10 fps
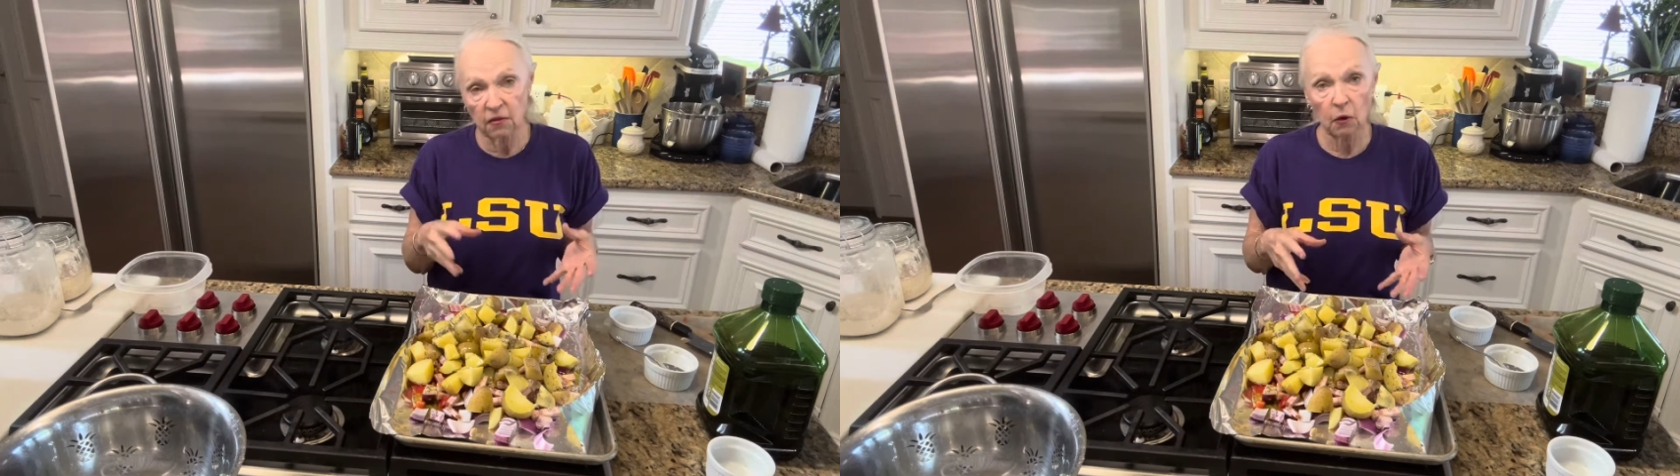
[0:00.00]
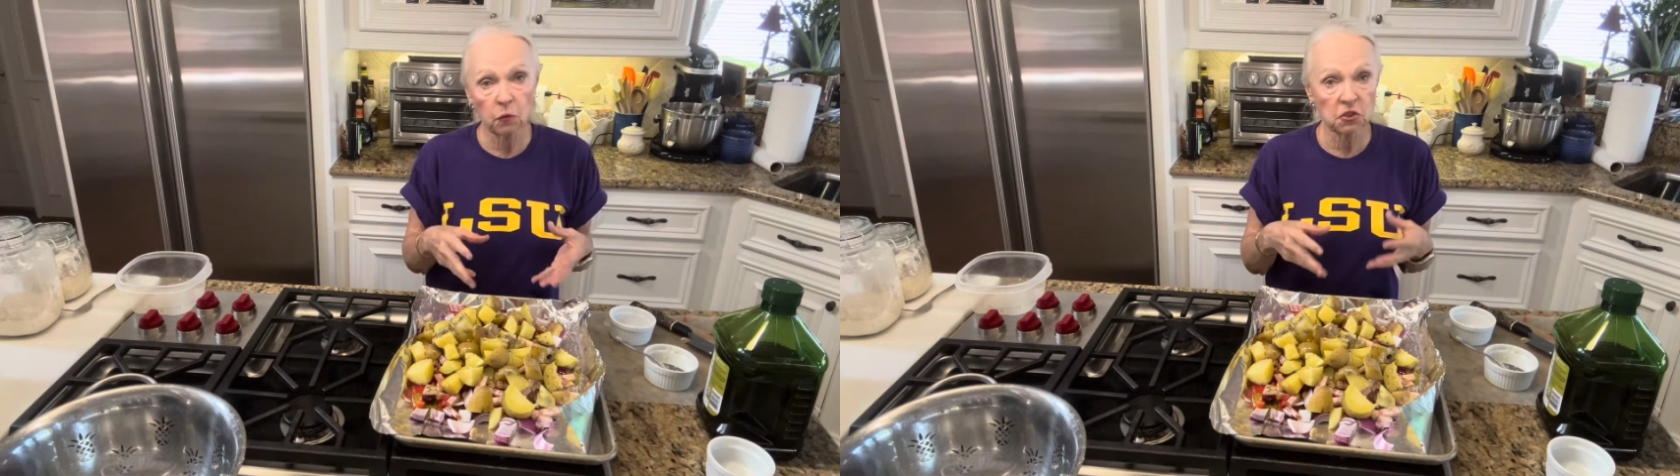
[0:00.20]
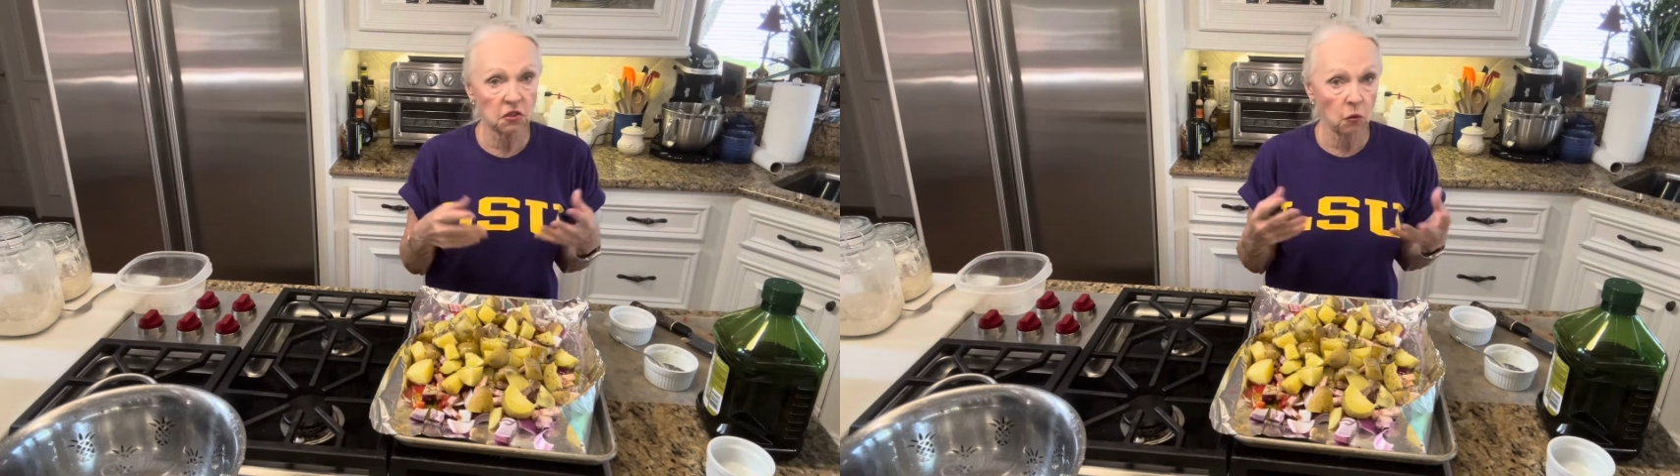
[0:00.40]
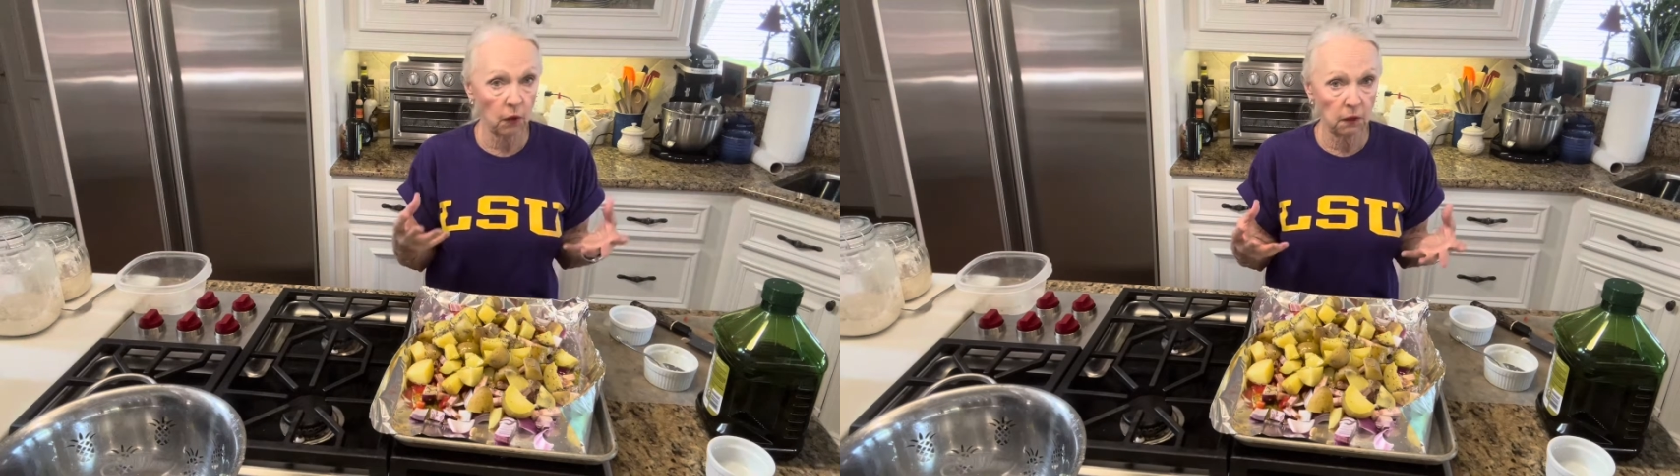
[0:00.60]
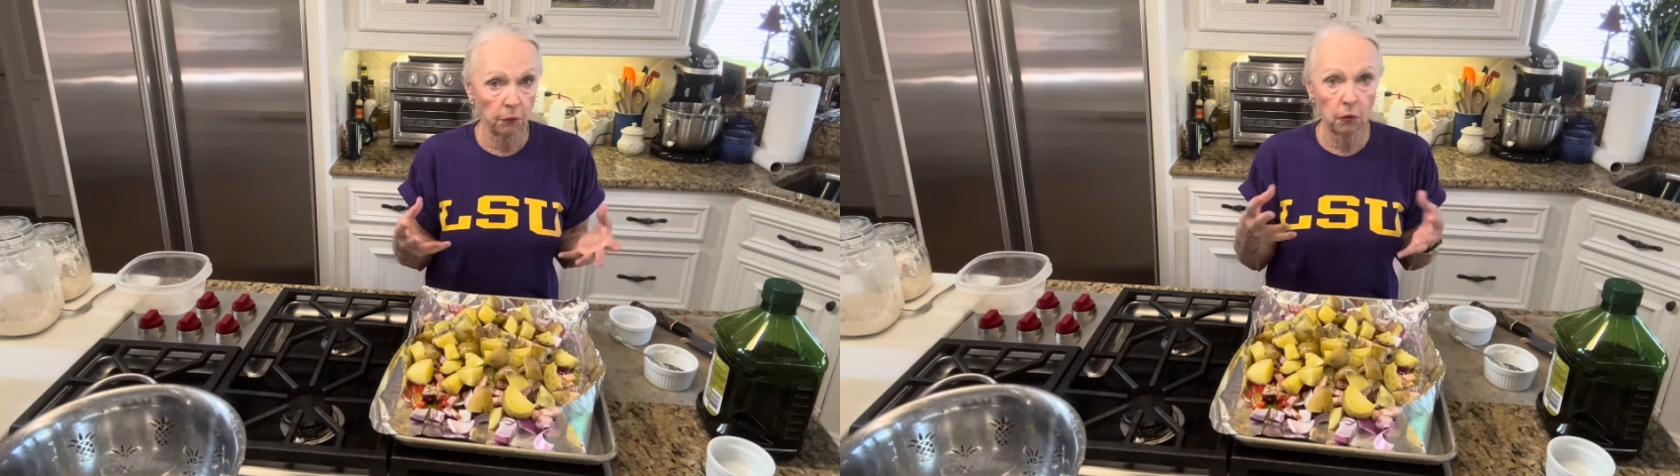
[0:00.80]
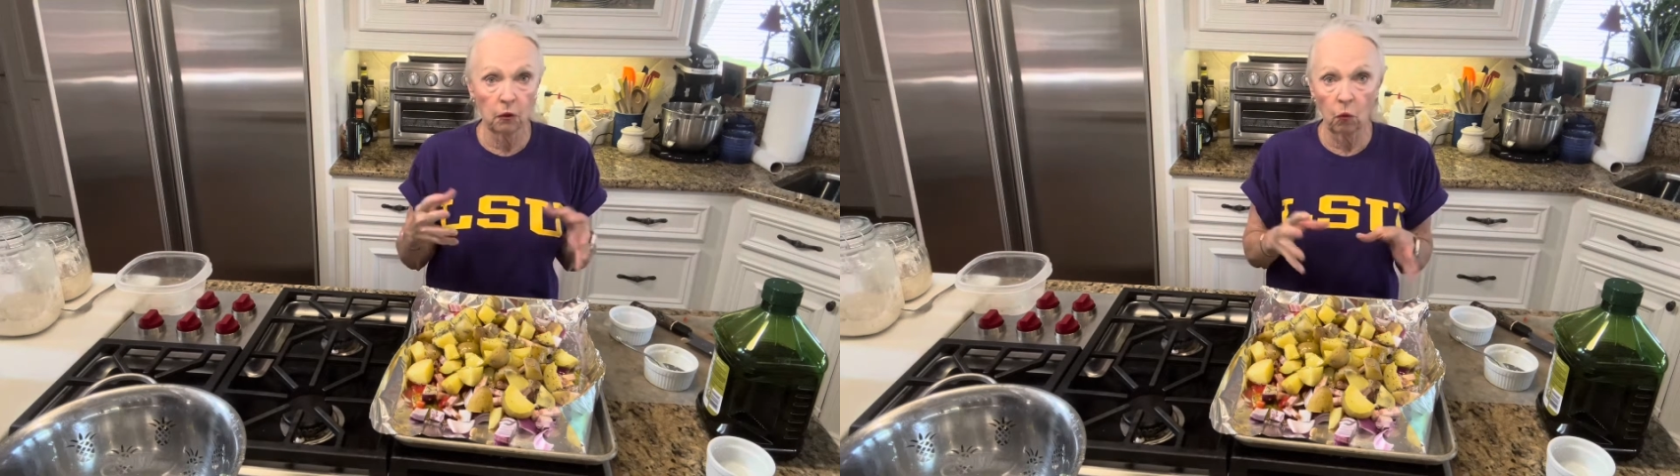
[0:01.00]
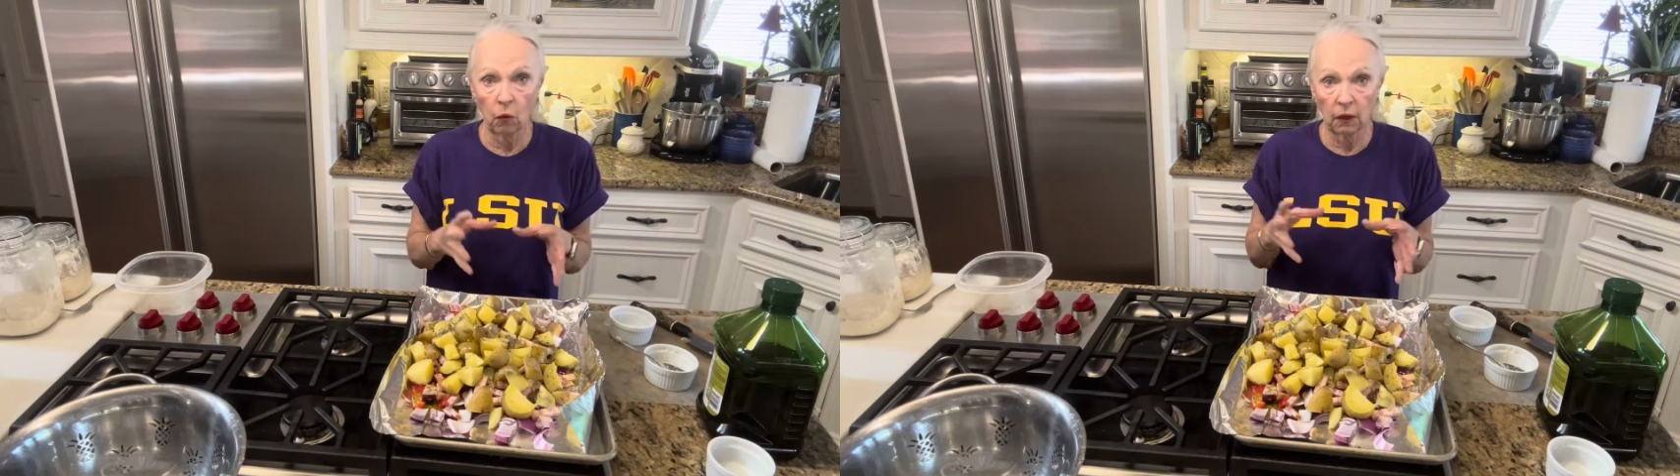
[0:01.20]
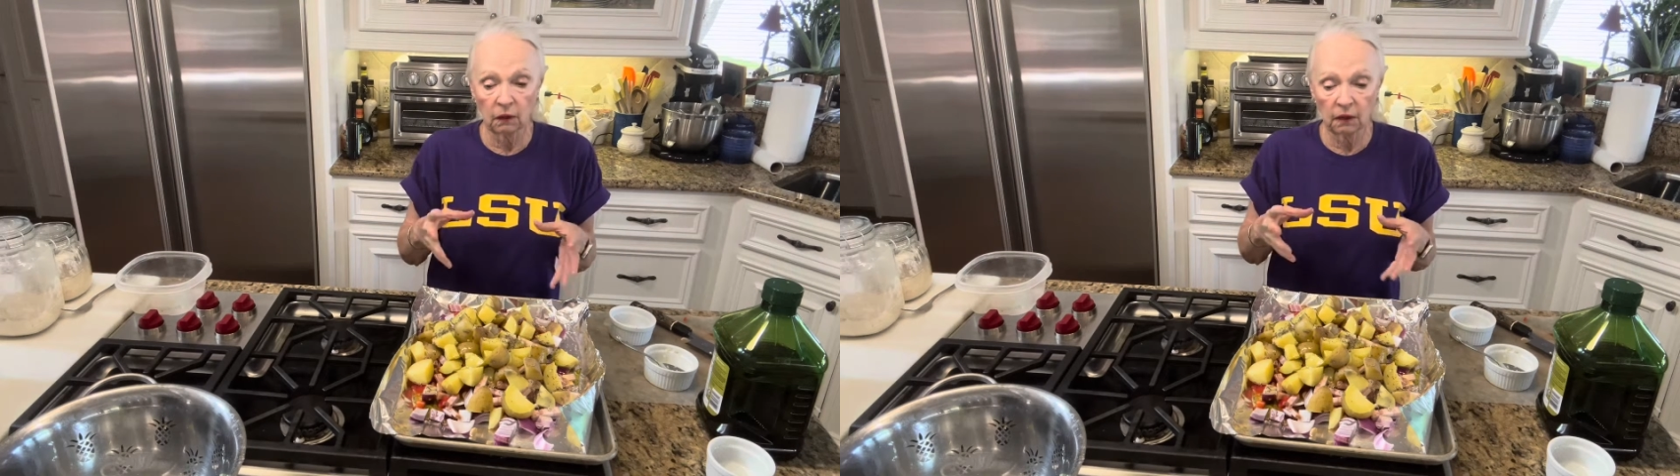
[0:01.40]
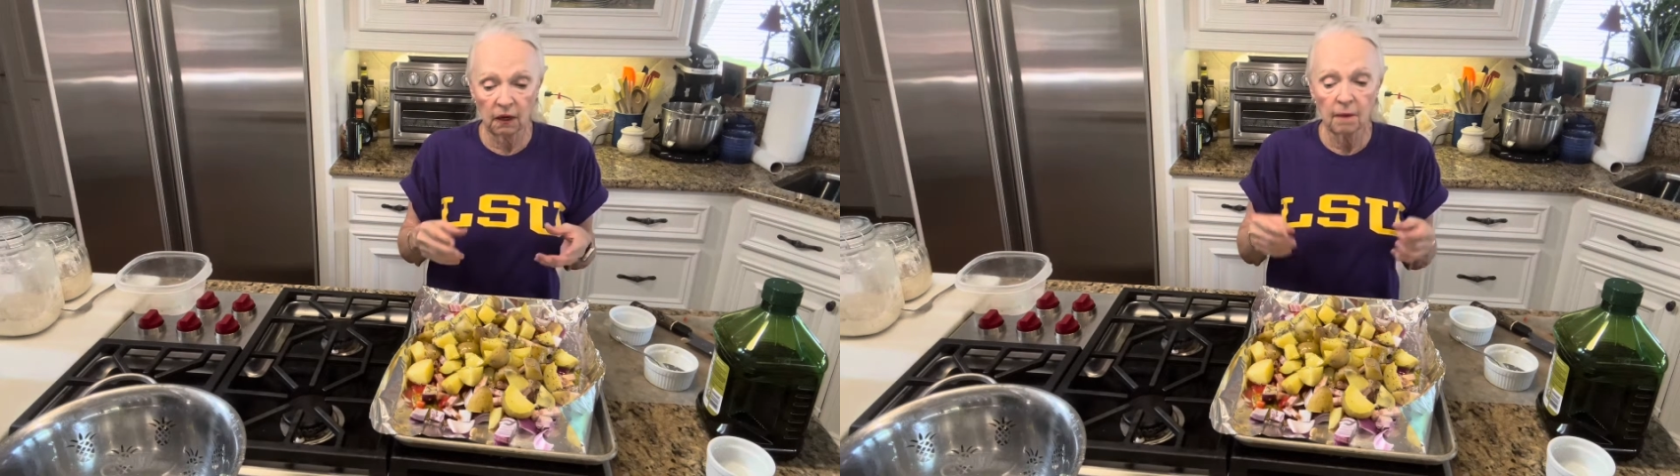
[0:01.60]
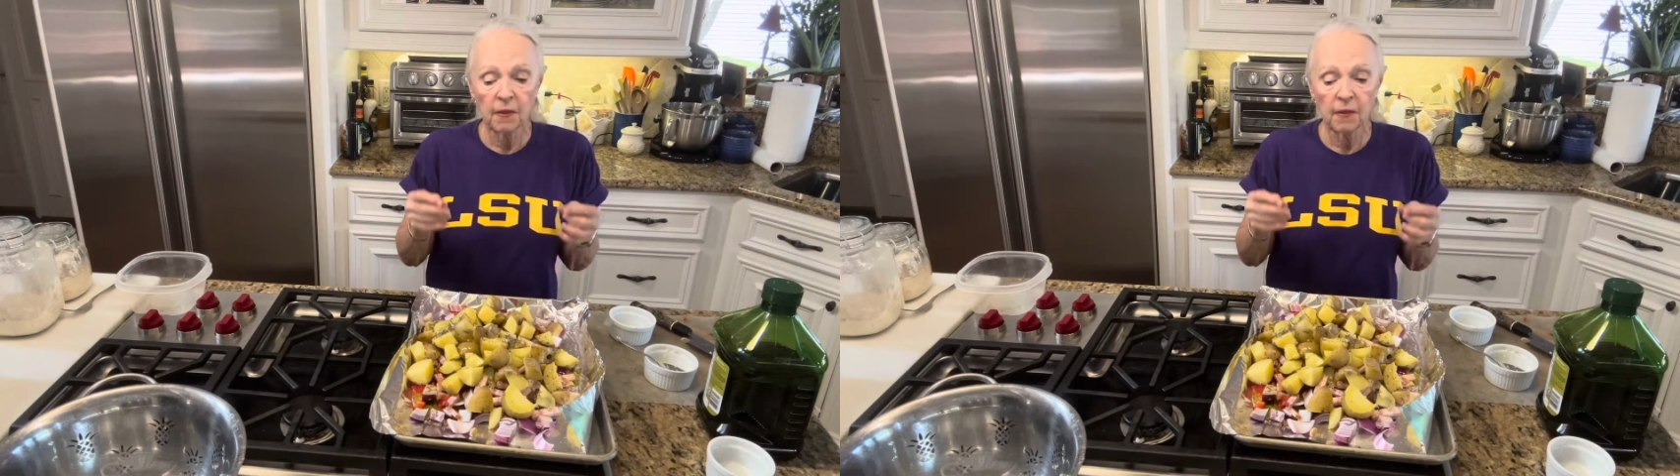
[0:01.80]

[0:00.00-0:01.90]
which is going to put oil in it,